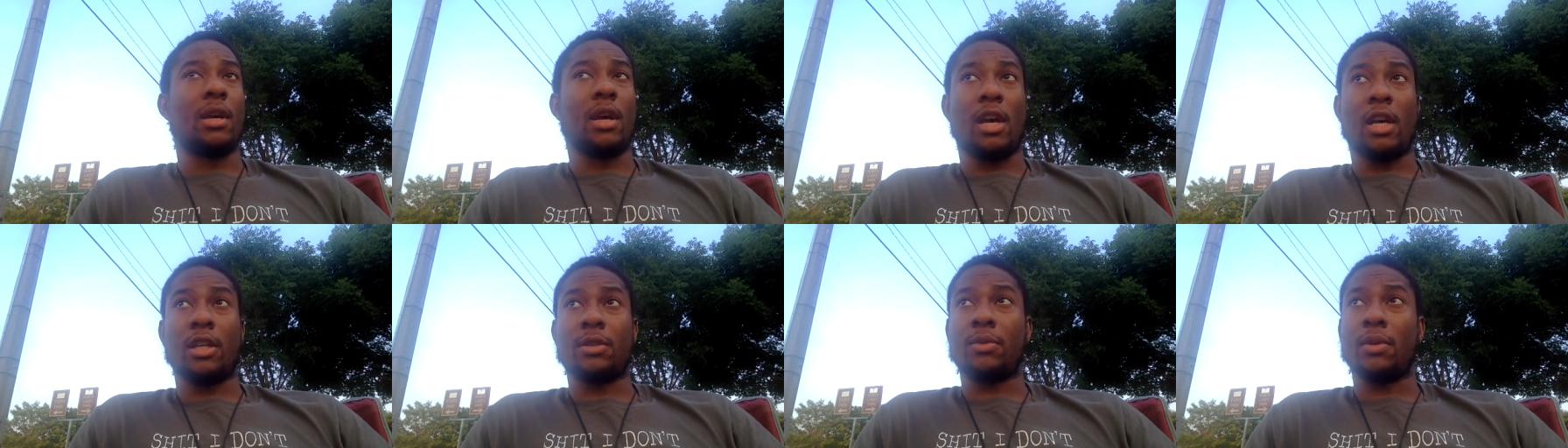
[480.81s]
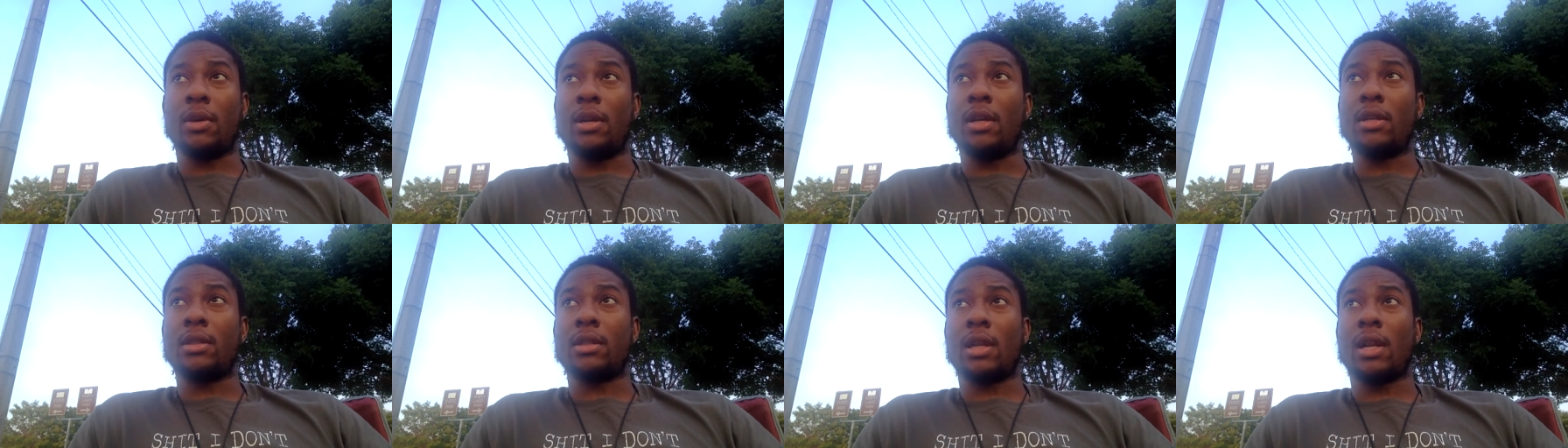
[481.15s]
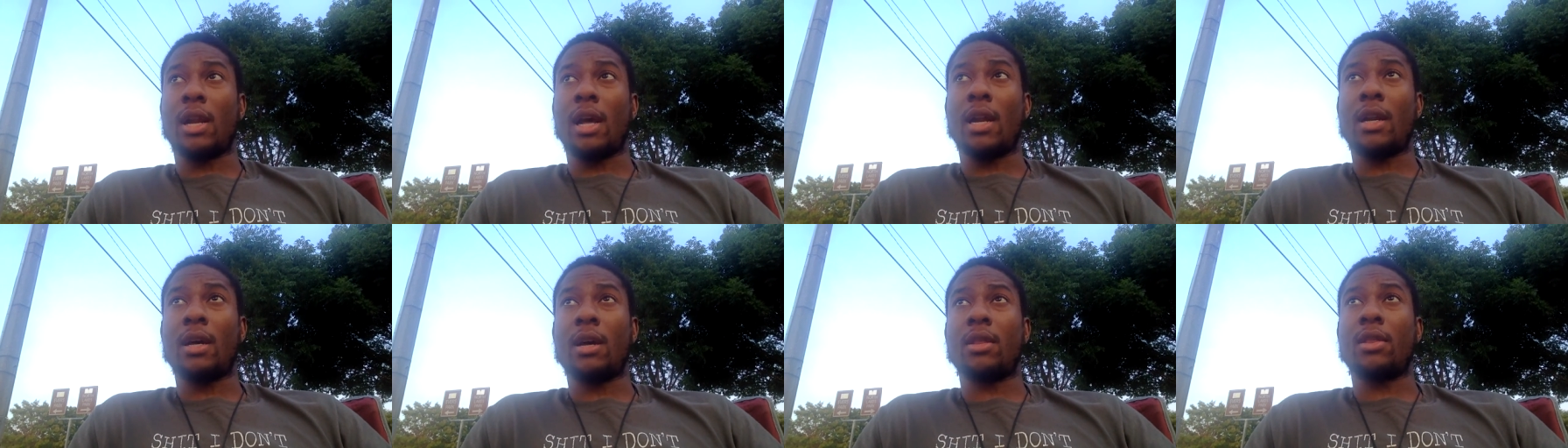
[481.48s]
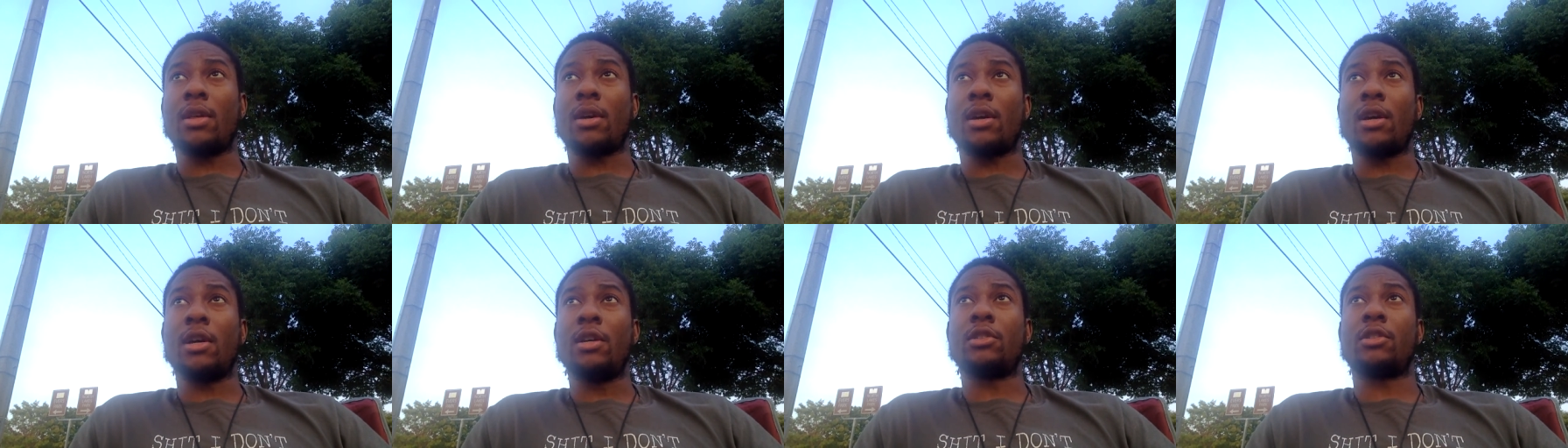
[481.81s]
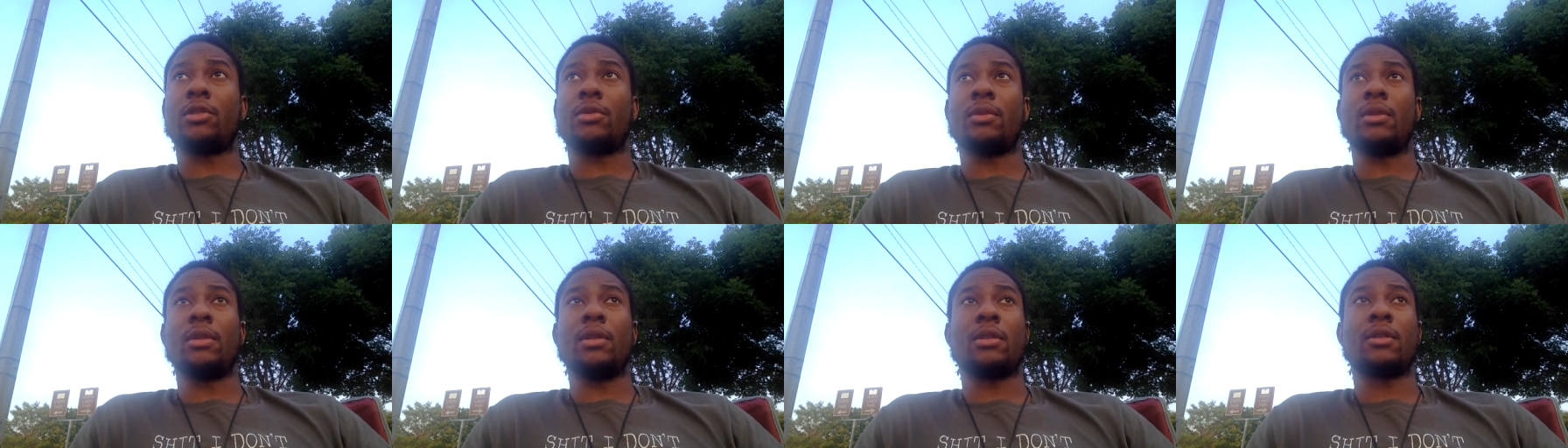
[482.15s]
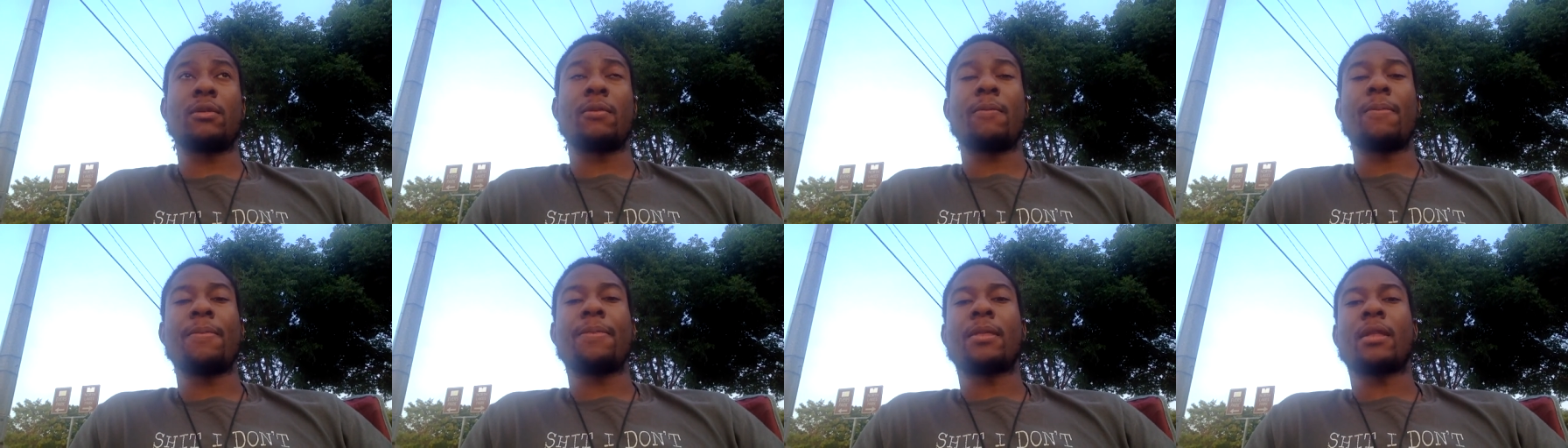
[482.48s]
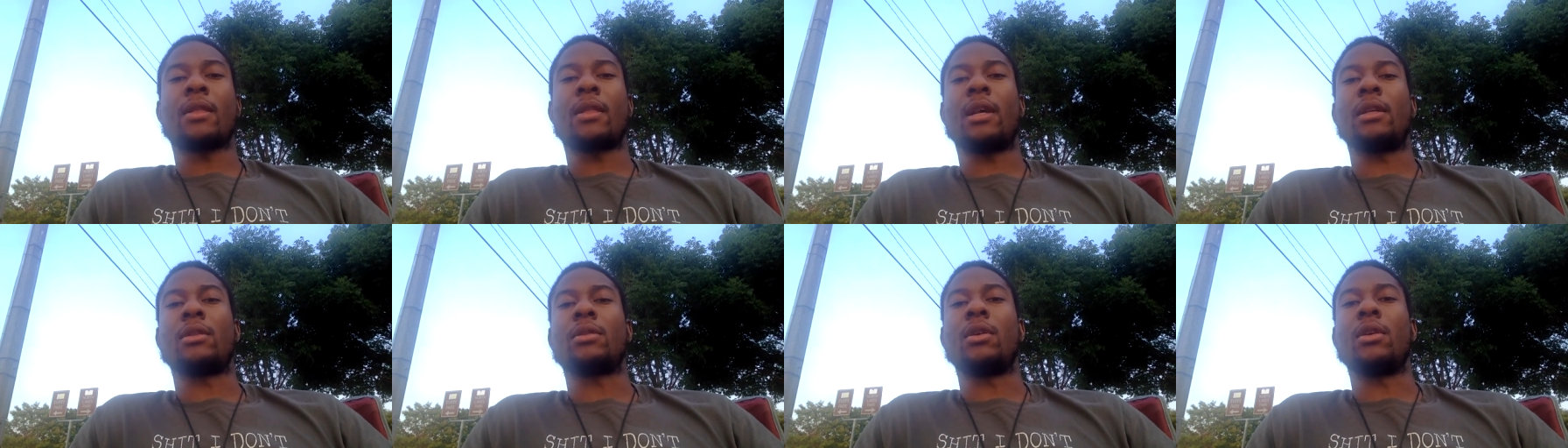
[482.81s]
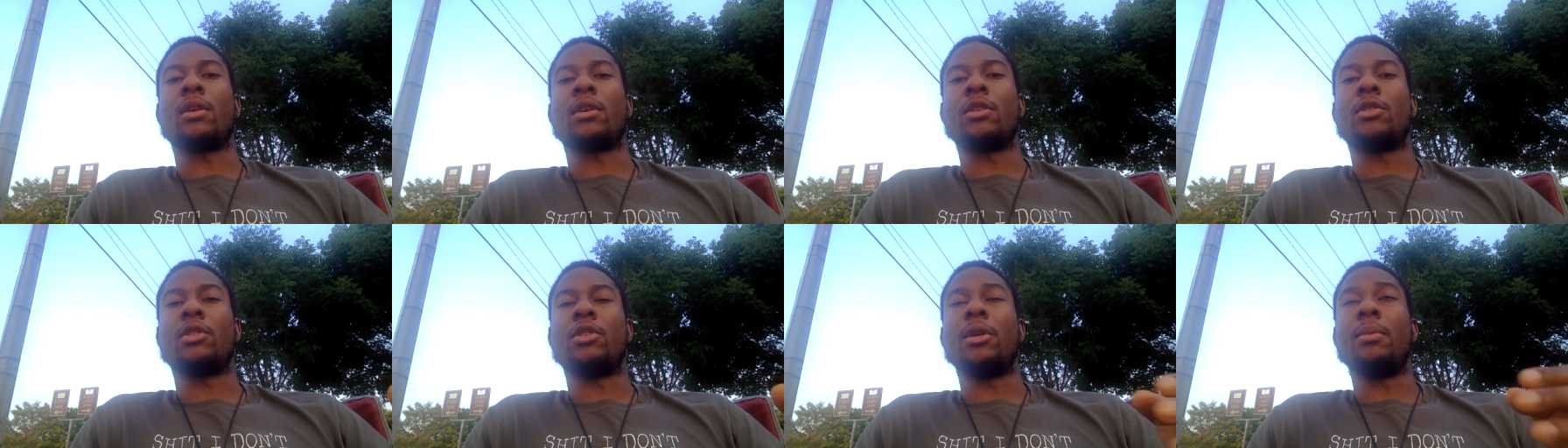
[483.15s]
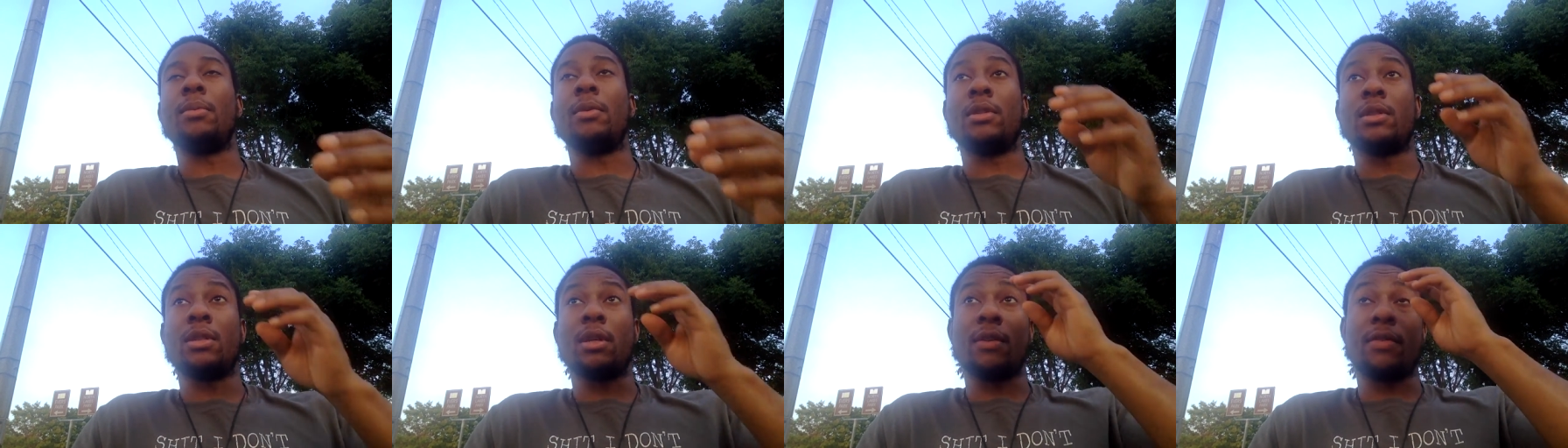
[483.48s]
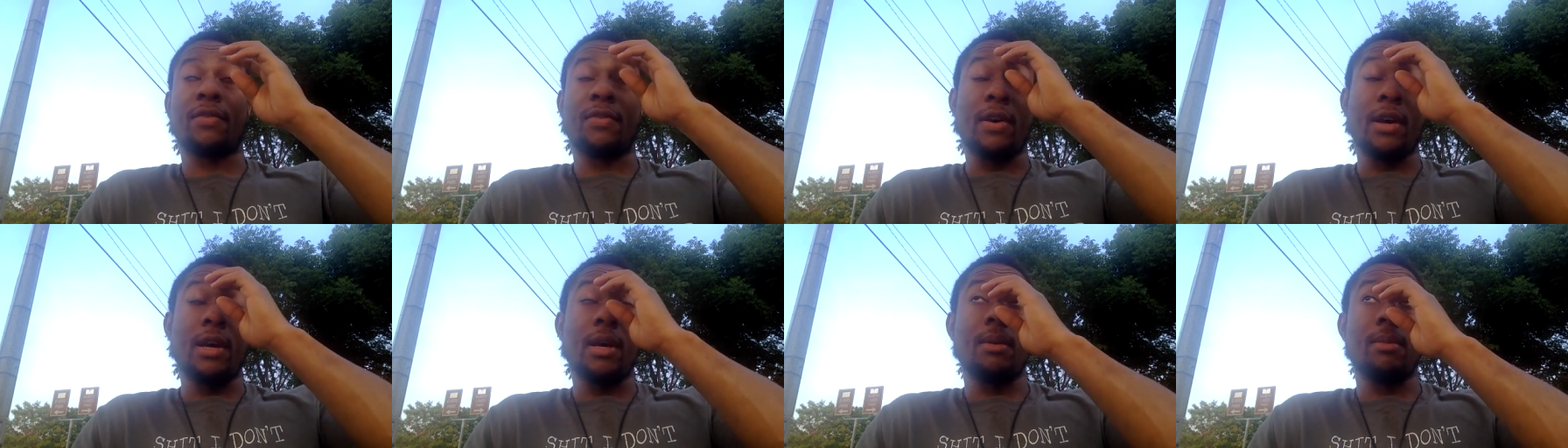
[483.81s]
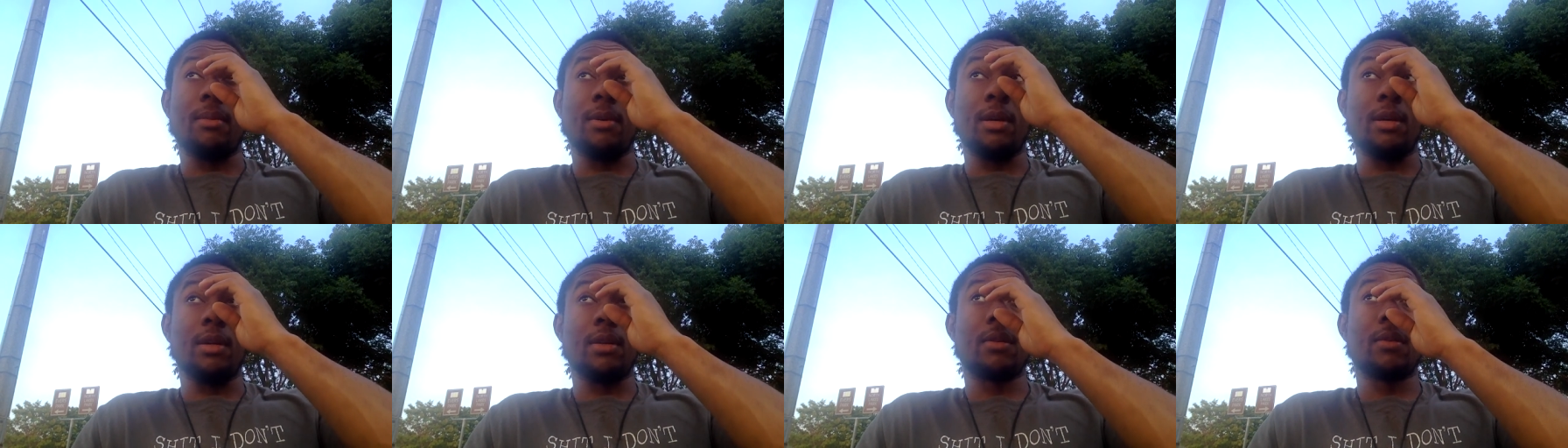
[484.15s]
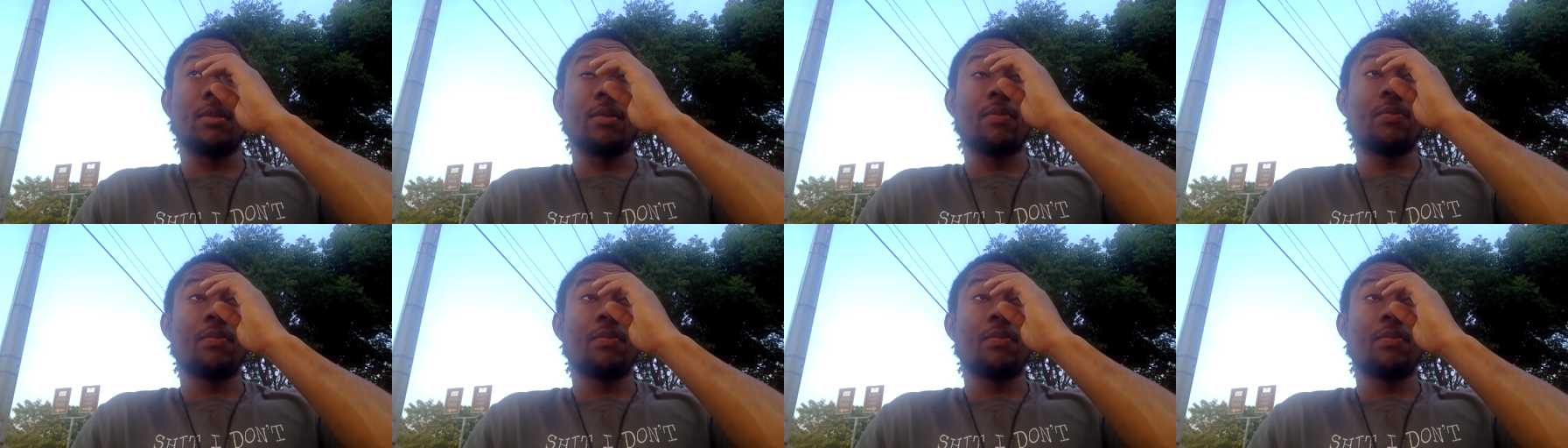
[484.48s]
as well as a lot of other countries. That's going to contribute to the famine.